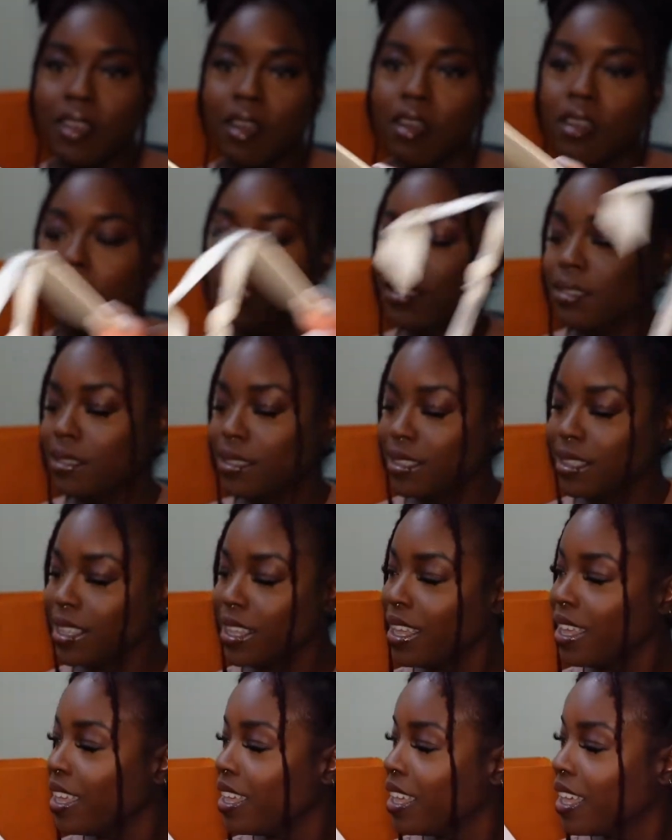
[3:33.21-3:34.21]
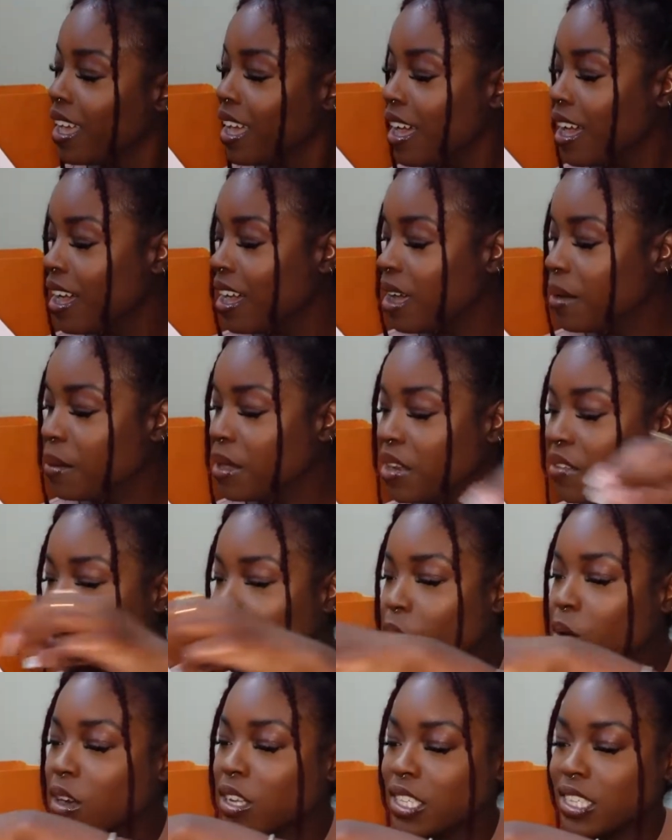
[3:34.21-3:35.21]
on it. And of
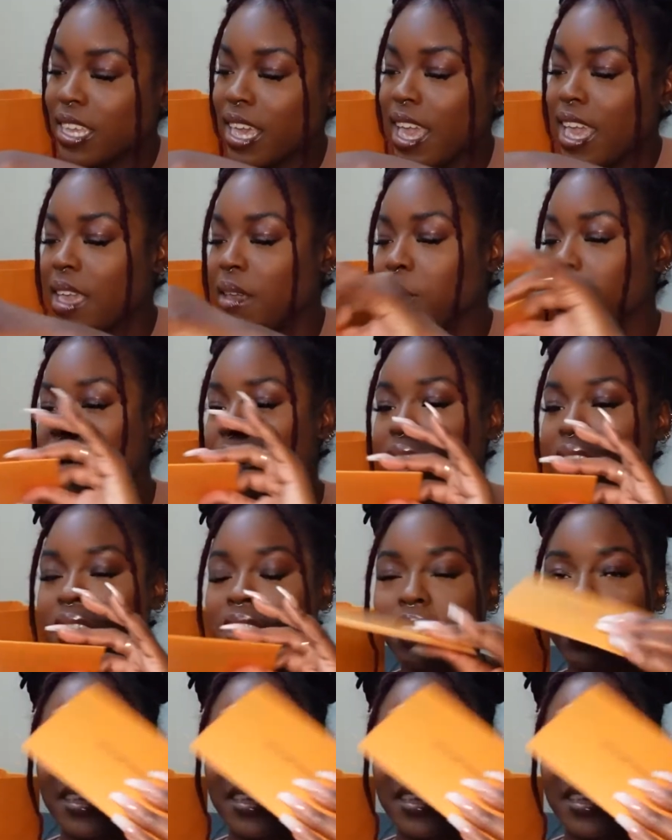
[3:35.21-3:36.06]
course it came with